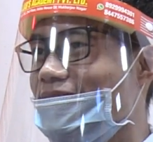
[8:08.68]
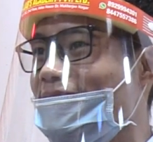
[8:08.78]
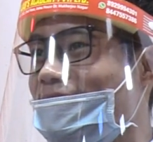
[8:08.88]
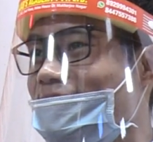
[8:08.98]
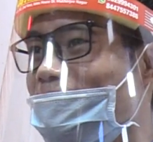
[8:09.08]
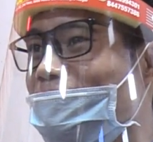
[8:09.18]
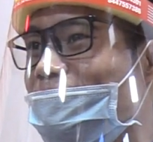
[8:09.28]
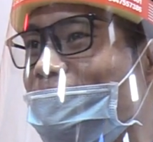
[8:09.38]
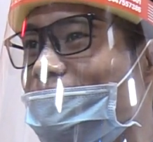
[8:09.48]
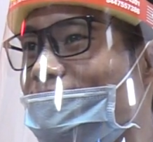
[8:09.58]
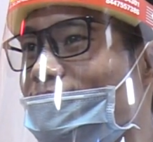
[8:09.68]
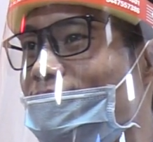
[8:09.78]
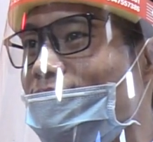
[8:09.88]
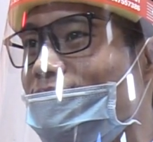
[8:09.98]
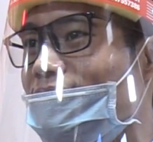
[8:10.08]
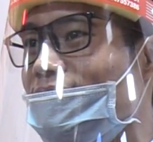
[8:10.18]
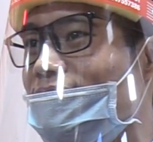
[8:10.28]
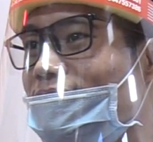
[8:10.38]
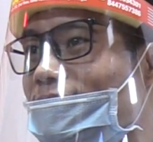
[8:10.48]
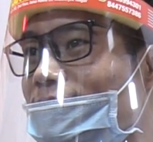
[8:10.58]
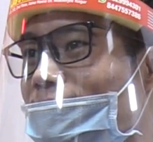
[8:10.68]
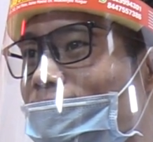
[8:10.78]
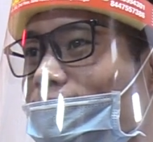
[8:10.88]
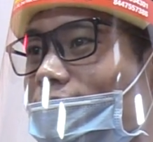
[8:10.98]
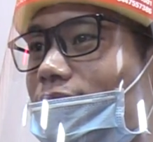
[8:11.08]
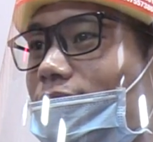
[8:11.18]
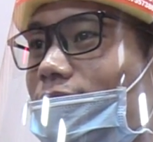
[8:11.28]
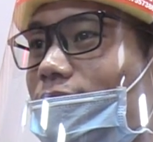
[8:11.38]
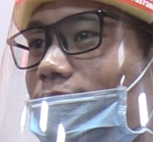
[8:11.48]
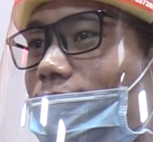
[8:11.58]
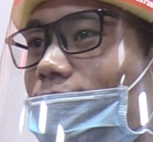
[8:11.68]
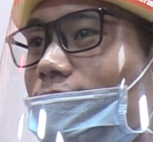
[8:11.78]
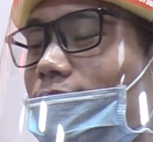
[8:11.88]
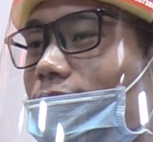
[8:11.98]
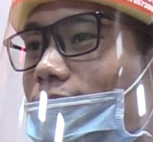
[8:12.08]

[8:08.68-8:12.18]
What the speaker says: Who is the present national captain of our Indian football team?